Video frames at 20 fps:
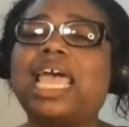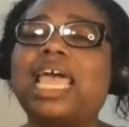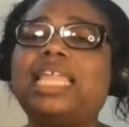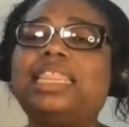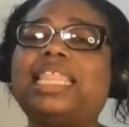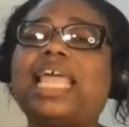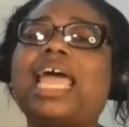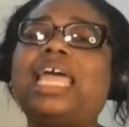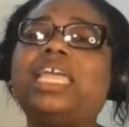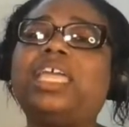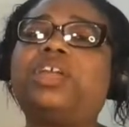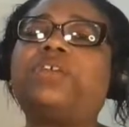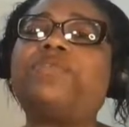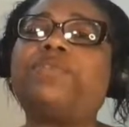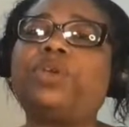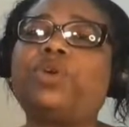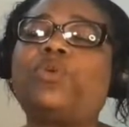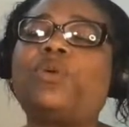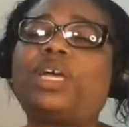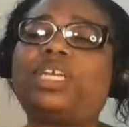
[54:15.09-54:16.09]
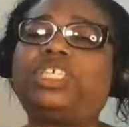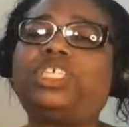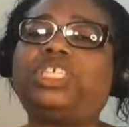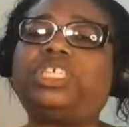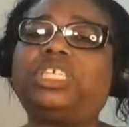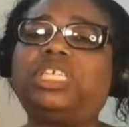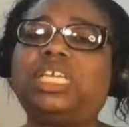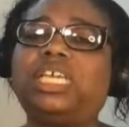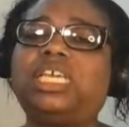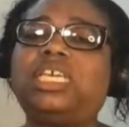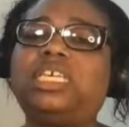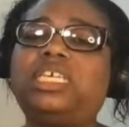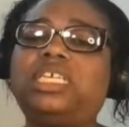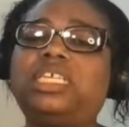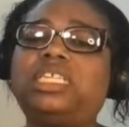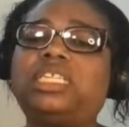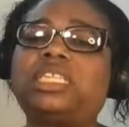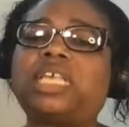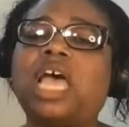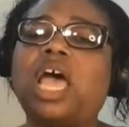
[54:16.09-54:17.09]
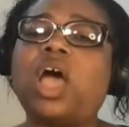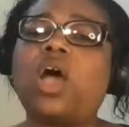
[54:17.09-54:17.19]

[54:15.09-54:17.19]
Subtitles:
And that interview question is,